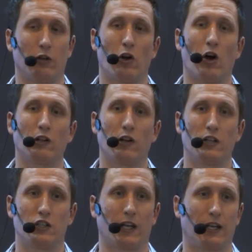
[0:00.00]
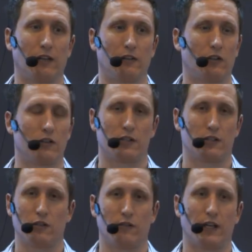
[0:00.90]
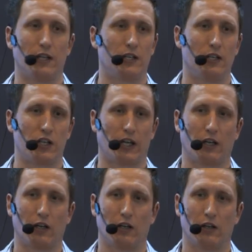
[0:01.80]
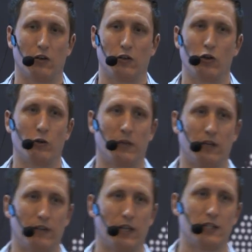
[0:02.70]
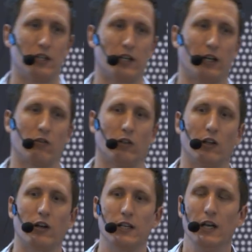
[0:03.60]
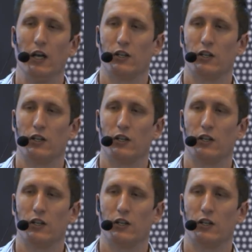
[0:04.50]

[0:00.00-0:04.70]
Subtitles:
There are online checking. You can just do VAT checker or European VAT checker online.